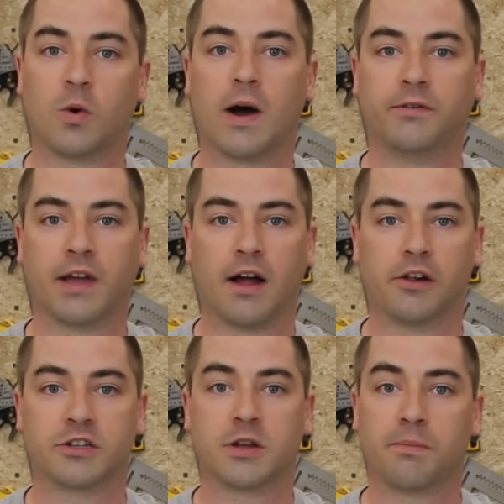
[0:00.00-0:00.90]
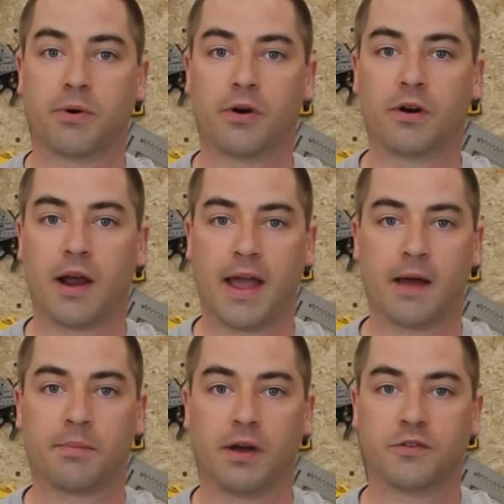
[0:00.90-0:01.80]
$12 per
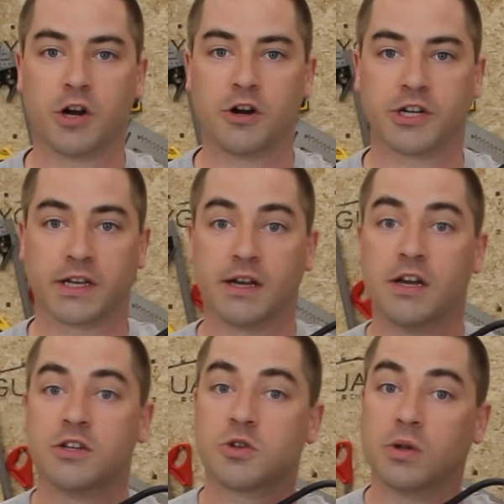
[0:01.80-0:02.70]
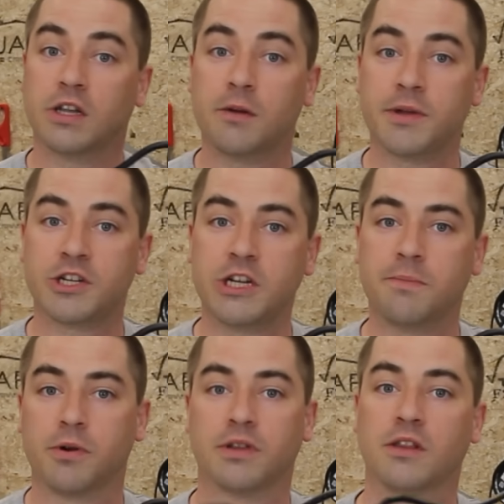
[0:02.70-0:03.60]
amp of charging. So a little bit
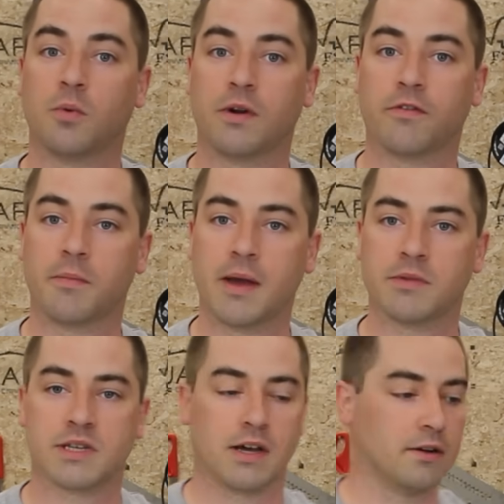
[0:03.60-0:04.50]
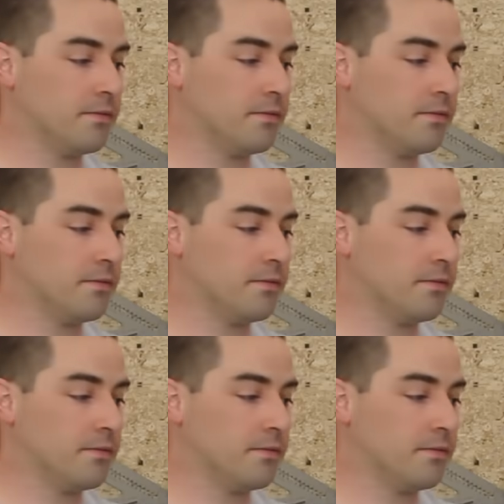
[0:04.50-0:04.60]
cheaper than the one from Amazon.